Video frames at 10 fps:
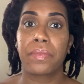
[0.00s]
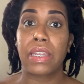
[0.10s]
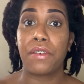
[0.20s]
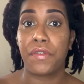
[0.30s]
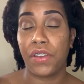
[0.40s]

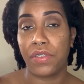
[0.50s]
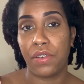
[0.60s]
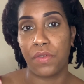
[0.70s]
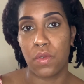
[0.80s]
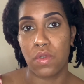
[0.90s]

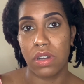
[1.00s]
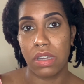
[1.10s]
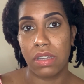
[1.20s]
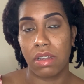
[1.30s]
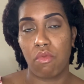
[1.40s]
54,
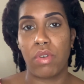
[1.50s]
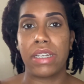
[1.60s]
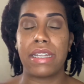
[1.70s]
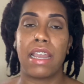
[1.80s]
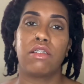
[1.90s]
went
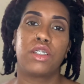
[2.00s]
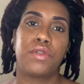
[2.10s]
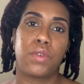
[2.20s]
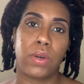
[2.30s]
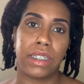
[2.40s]
down to
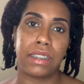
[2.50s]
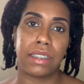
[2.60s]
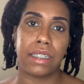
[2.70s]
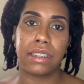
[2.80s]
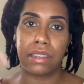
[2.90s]

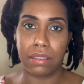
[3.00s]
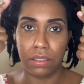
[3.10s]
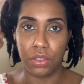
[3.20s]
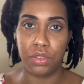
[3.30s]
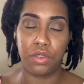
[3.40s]
46
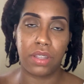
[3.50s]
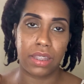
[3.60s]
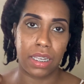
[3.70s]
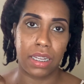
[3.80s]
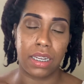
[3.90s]
due to the
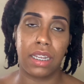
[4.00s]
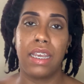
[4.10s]
thinning.